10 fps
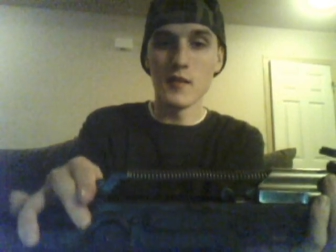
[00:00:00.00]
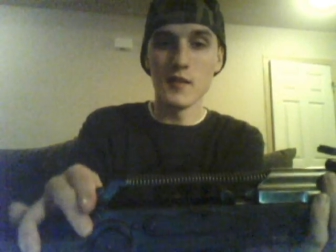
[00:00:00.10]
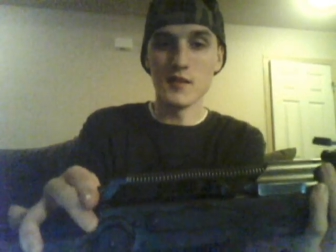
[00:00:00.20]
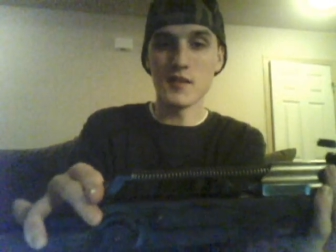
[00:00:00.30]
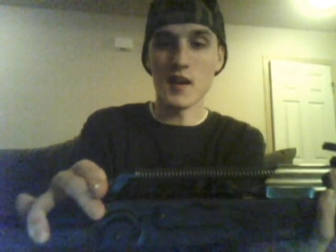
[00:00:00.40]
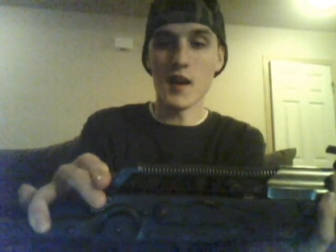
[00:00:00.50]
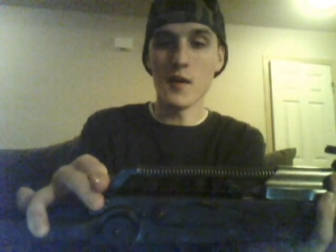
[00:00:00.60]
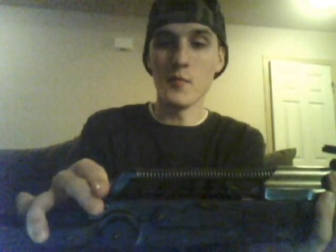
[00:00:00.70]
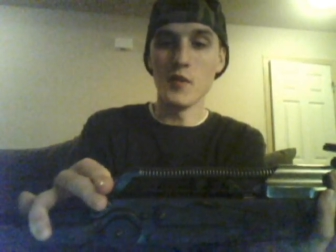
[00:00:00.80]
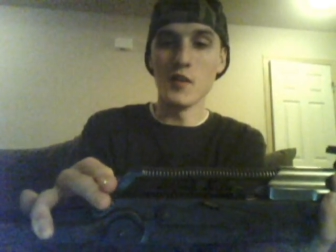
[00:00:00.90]
this
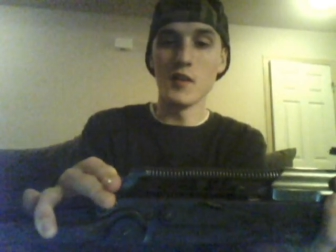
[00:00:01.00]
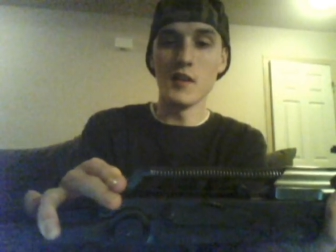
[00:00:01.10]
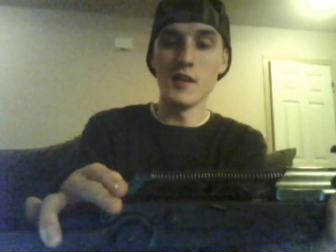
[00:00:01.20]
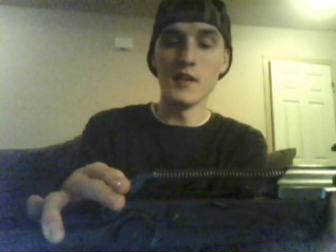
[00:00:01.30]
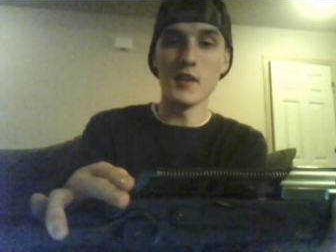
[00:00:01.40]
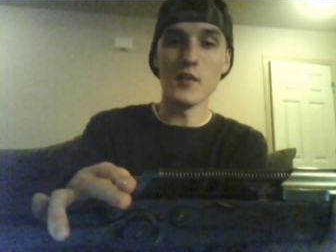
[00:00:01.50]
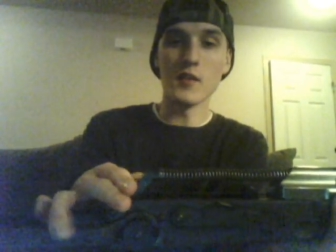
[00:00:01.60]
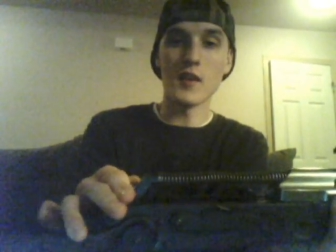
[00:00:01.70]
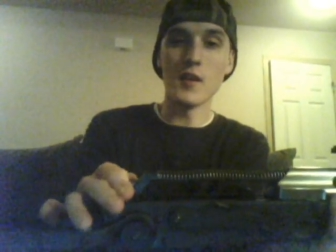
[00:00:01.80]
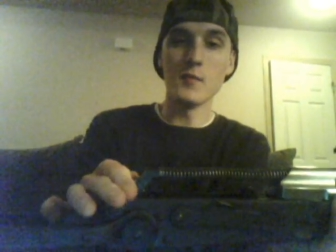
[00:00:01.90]
time until
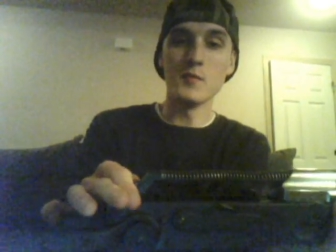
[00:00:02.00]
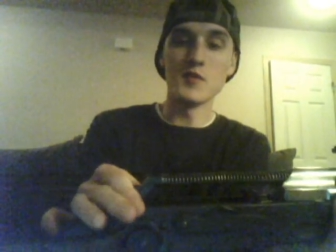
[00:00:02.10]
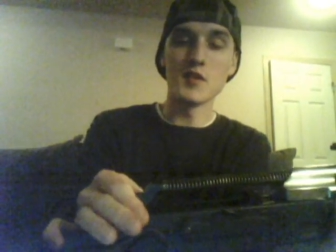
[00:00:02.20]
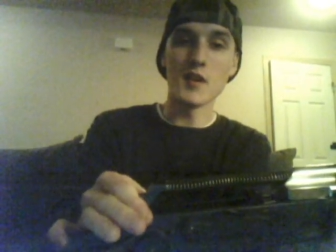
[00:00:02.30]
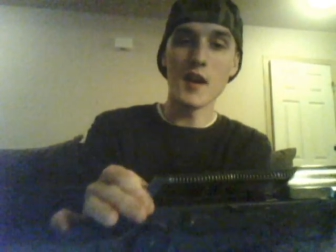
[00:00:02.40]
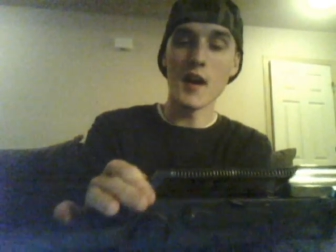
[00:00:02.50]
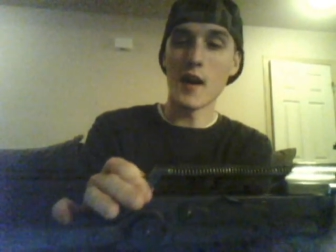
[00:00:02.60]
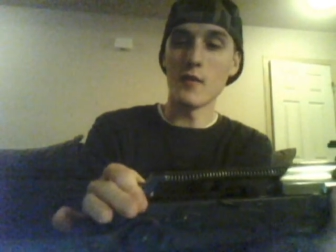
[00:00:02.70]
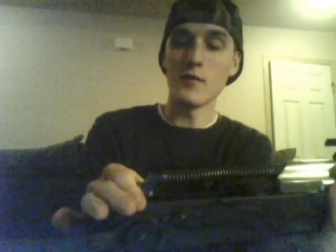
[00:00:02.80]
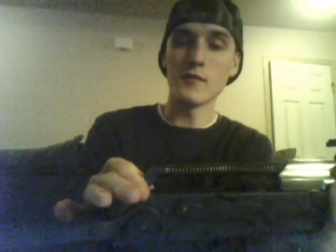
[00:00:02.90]
it comes
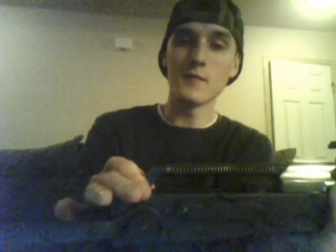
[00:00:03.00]
out.